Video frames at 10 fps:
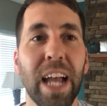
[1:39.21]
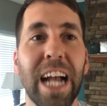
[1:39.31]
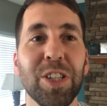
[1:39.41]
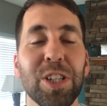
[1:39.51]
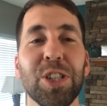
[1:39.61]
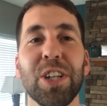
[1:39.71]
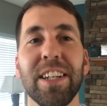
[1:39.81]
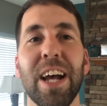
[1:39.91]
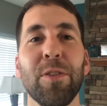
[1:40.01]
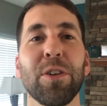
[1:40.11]
actually shut
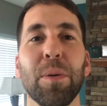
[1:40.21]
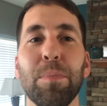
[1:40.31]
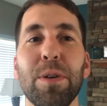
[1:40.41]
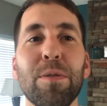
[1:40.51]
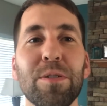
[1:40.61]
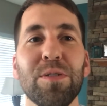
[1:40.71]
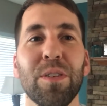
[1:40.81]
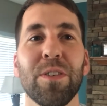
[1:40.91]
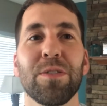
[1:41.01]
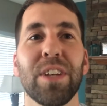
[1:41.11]
down their computer servers